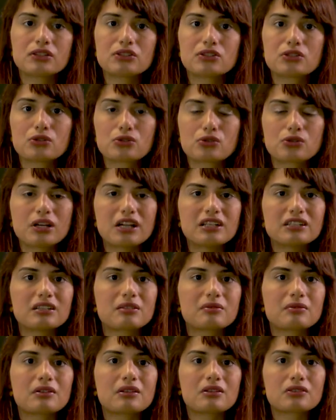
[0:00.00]

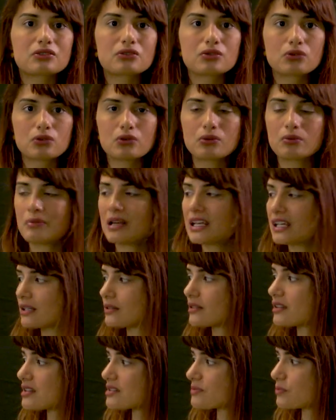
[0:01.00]
To make
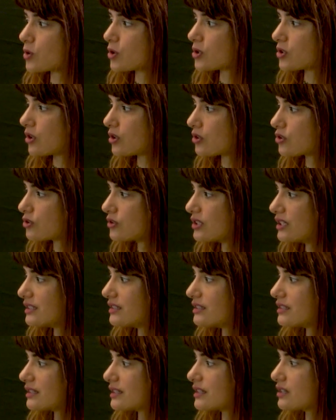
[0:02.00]
it this more
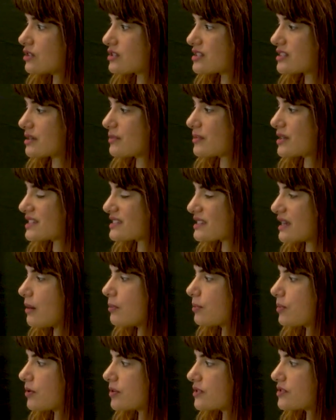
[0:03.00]
concrete, here are some
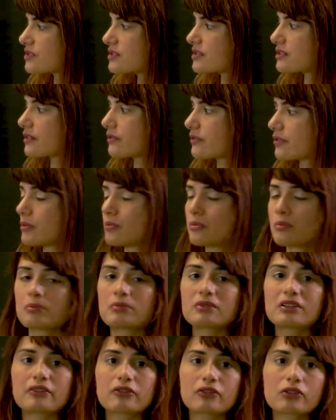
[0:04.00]
examples from
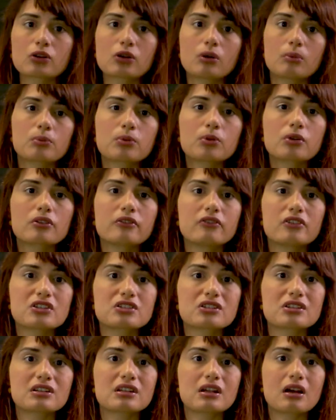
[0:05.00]
different computer
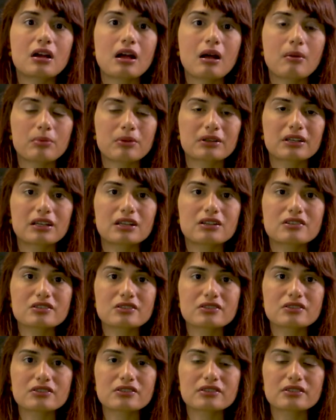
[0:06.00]
vision
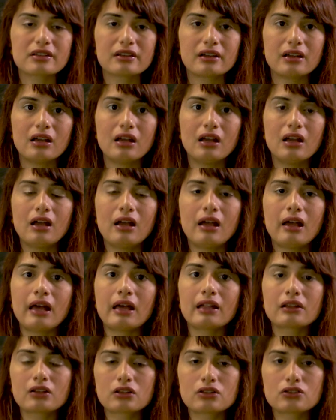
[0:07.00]
applications.
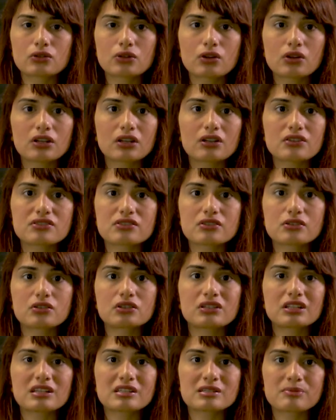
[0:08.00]
Eleatoric
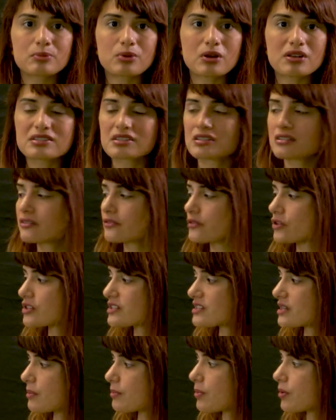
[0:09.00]
uncertainty is present, for
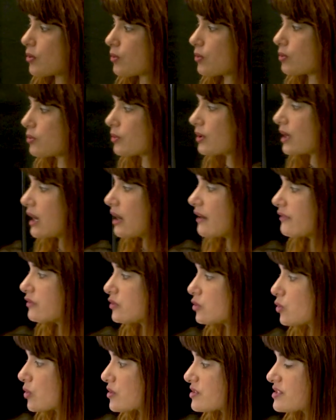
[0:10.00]
example, when we have
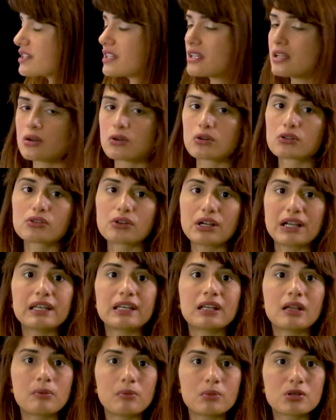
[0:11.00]
noisy or grainy
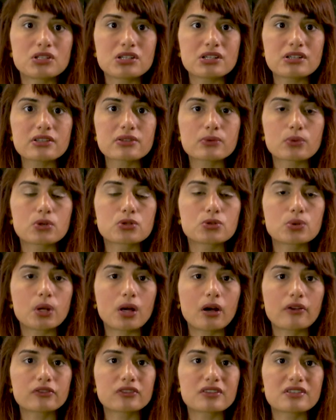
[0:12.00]
images, which we
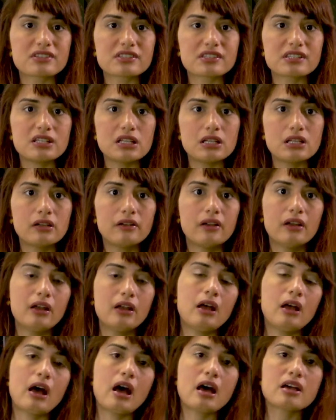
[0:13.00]
often see,
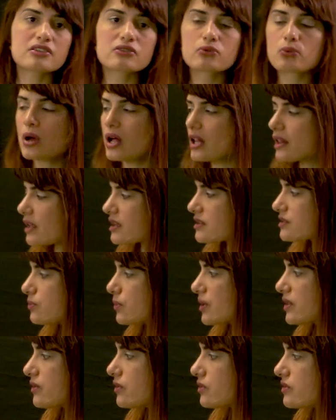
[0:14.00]
as well as
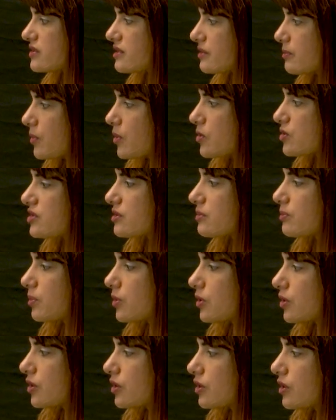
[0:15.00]
when there is a motion
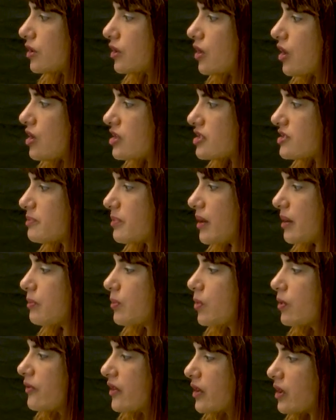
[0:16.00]
blur caused by
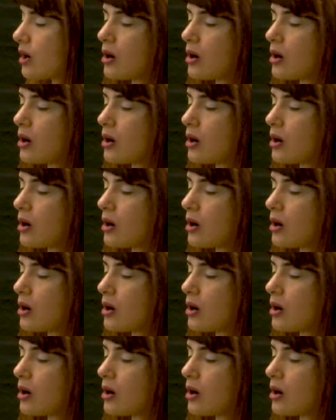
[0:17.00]
moving